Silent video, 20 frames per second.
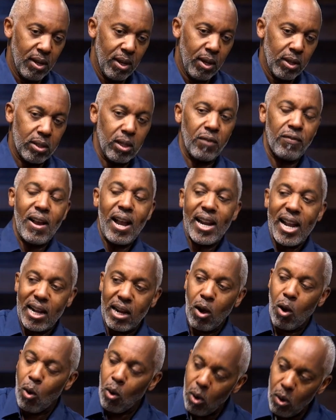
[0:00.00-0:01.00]
So if I got a
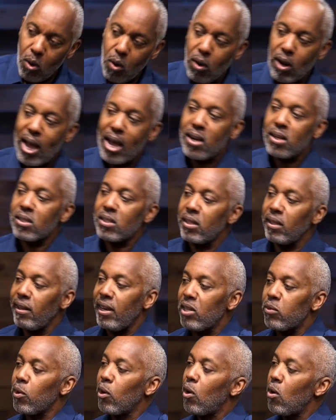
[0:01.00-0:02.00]
whole lot of
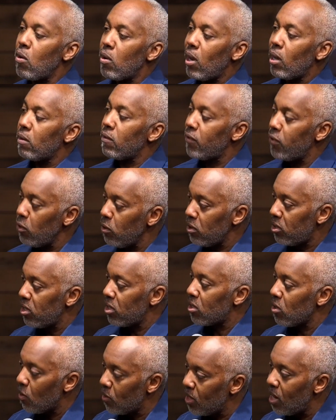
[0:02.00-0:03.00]
CDs with a whole lot of foolishness on,